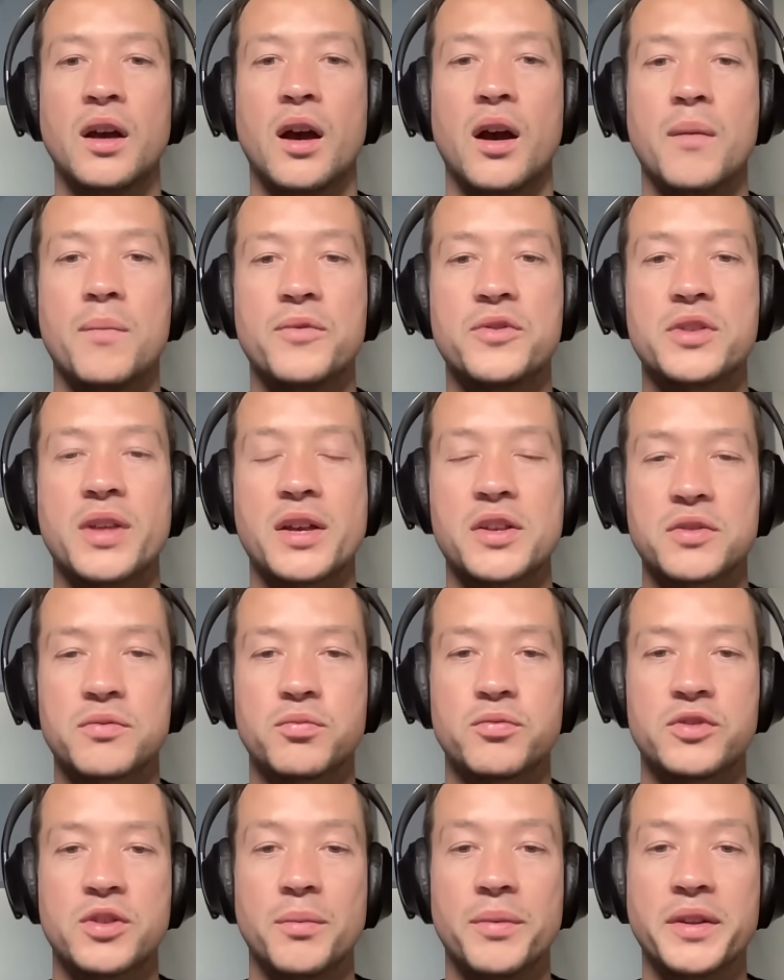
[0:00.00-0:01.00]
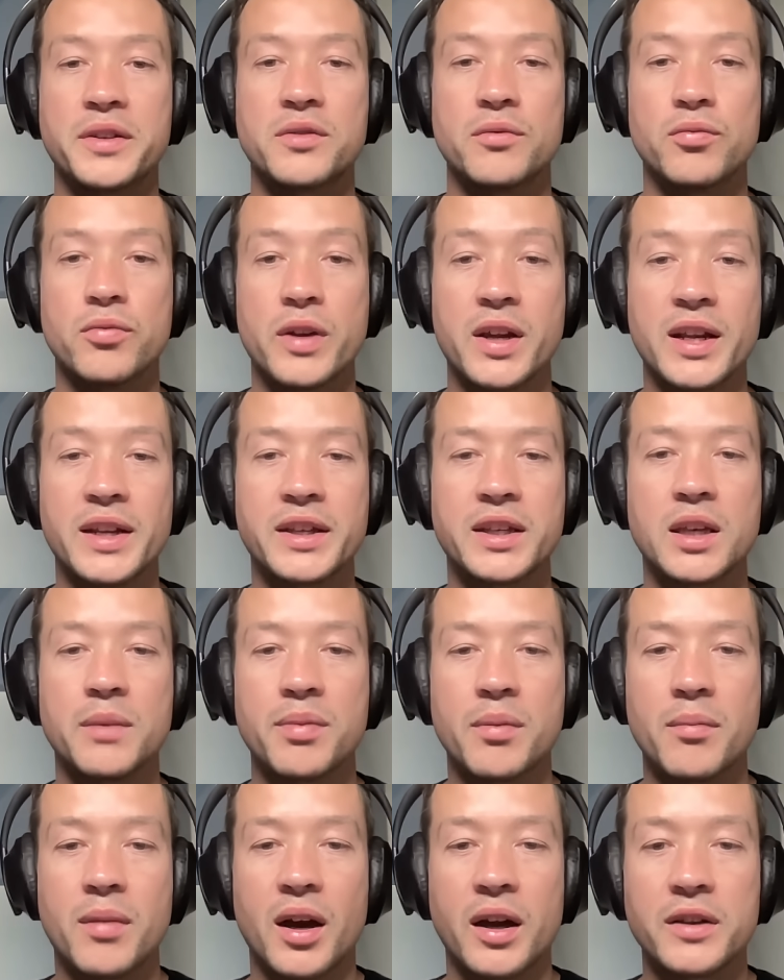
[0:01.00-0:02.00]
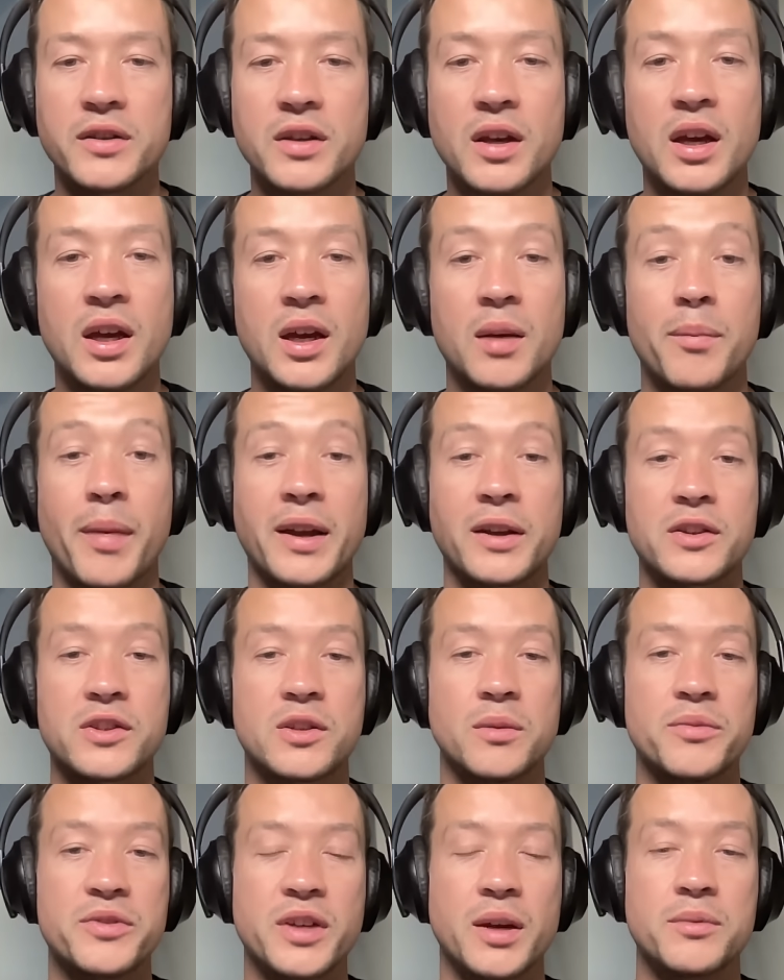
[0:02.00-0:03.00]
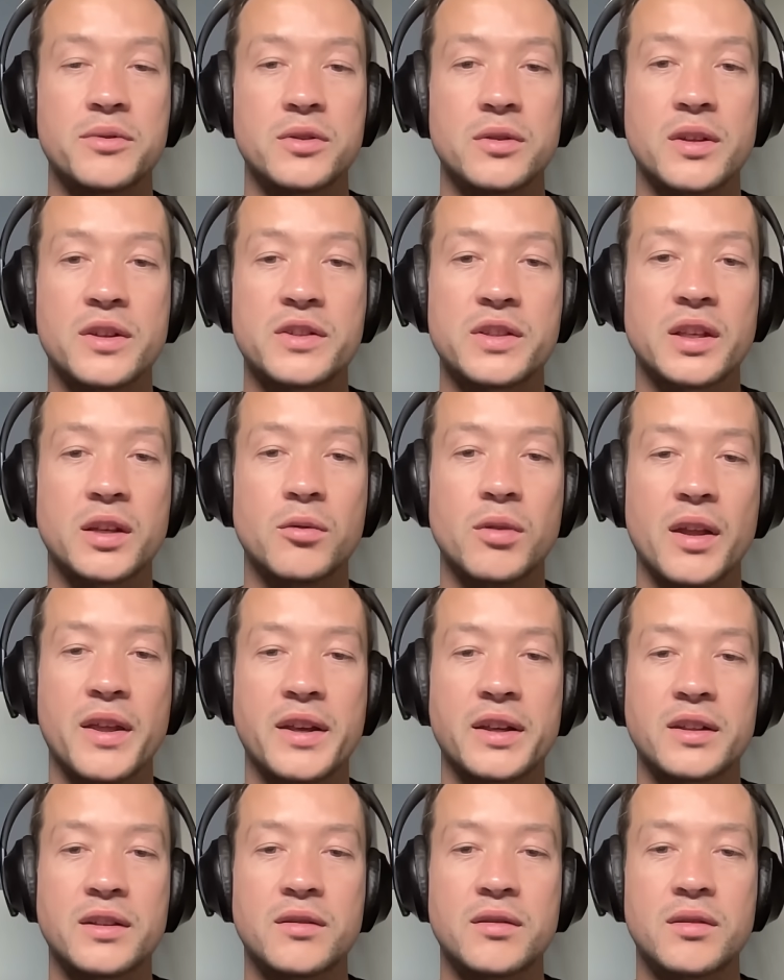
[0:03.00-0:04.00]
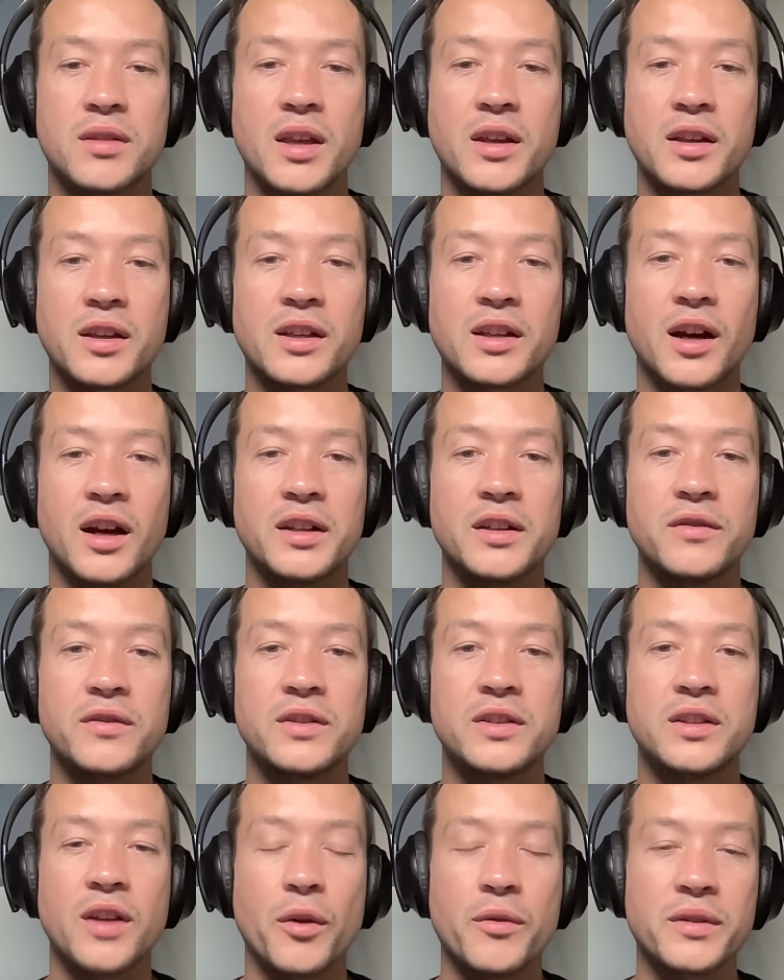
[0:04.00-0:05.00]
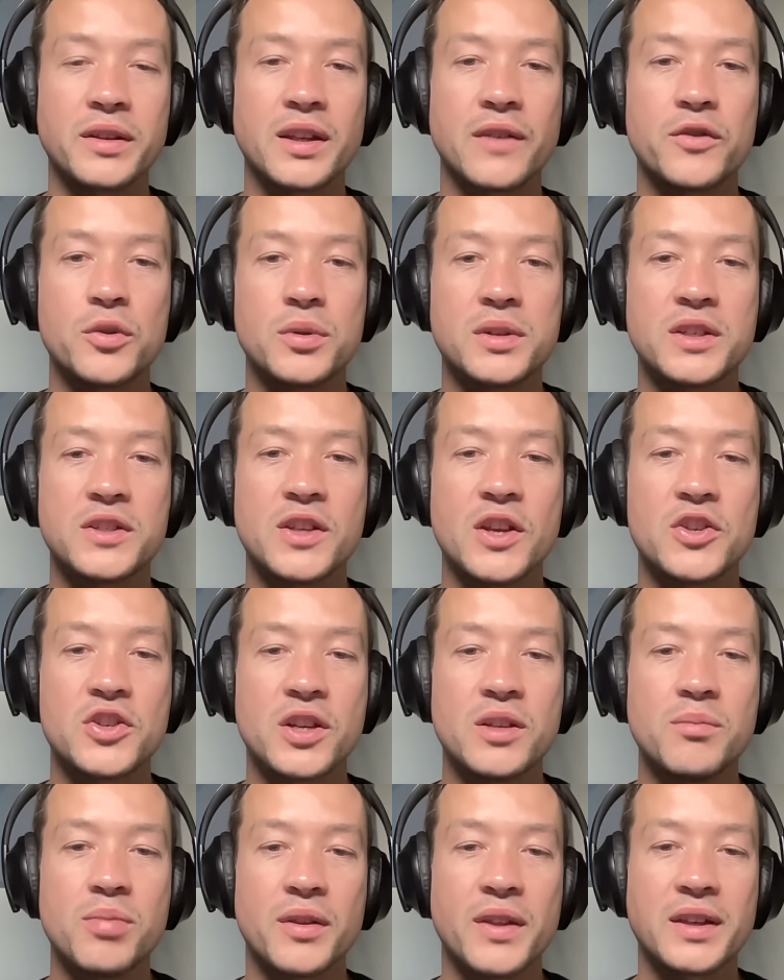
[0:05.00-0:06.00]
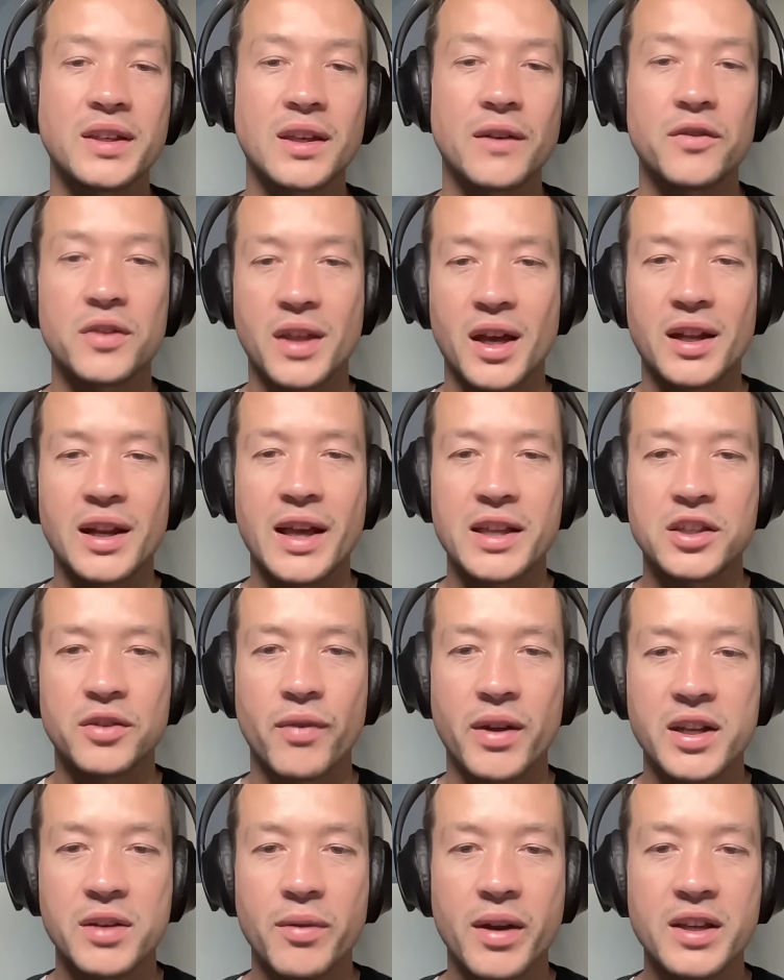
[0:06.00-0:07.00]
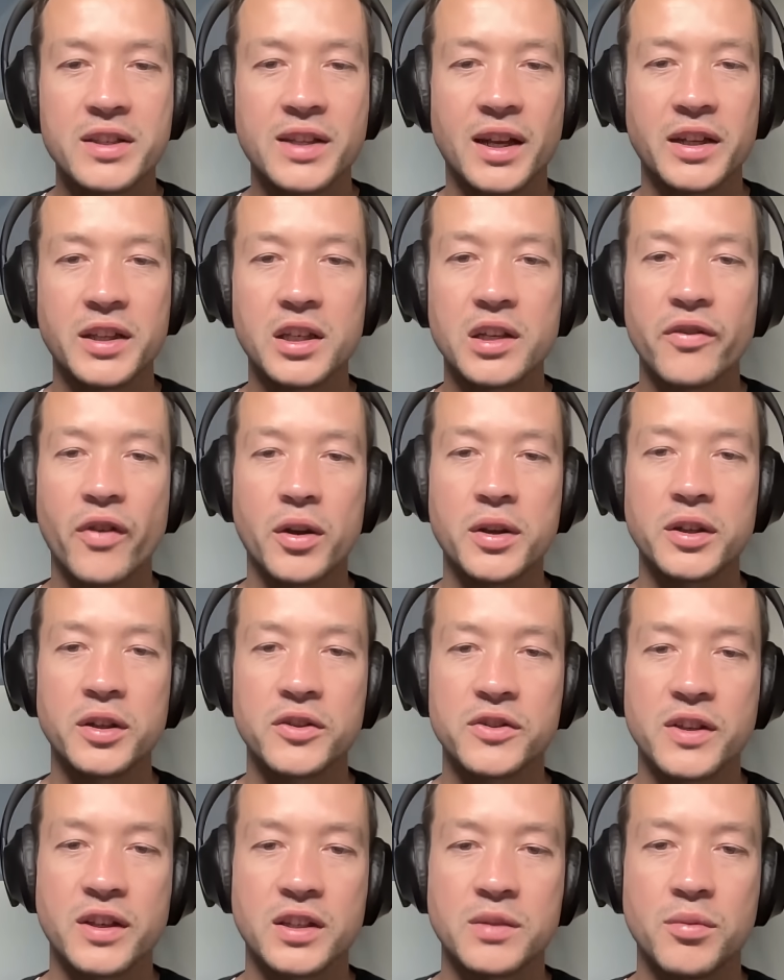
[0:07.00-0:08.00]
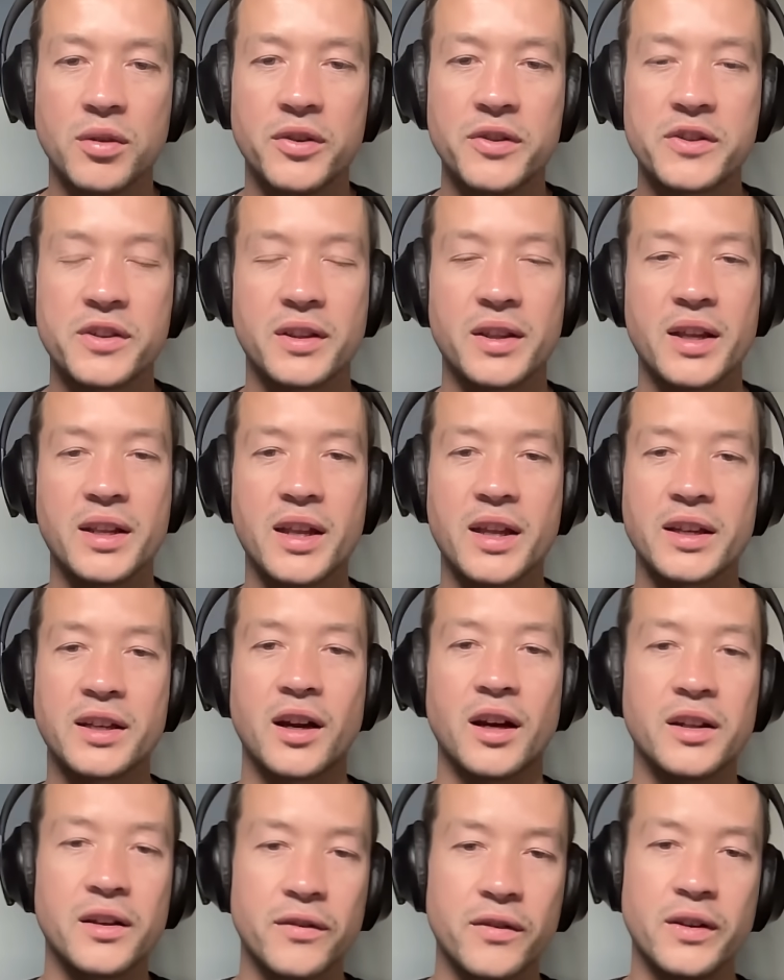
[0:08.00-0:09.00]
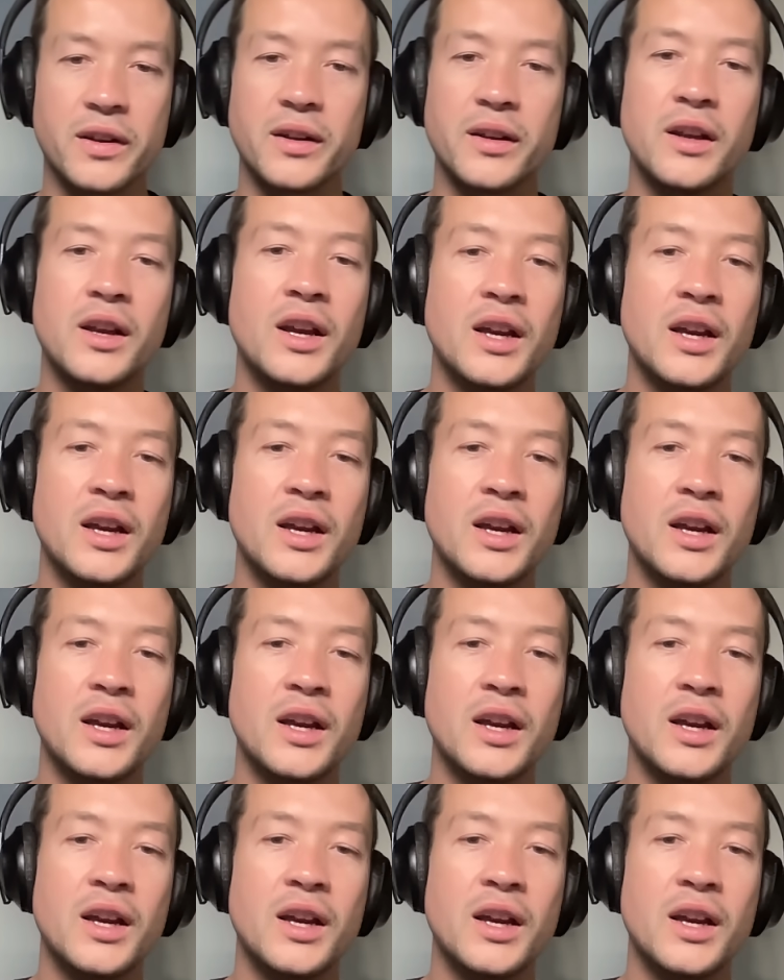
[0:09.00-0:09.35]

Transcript: So that's something to really keep in mind. Banks sometimes do this thing where they kind of don't give you a decision, but they give you that letter anyway, telling you you've only got 6 months, and then they kind of